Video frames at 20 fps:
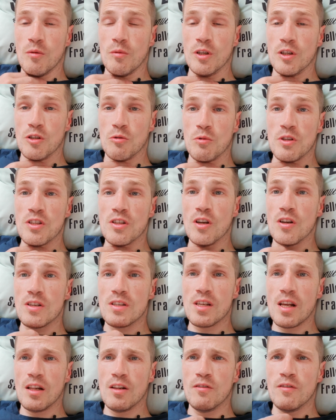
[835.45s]
because we start
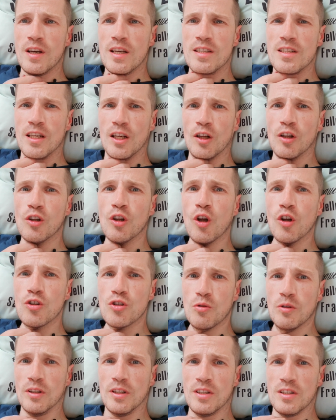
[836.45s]
salivating a lot
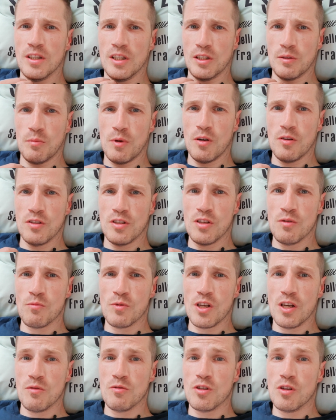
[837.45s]
during these experiences sometimes.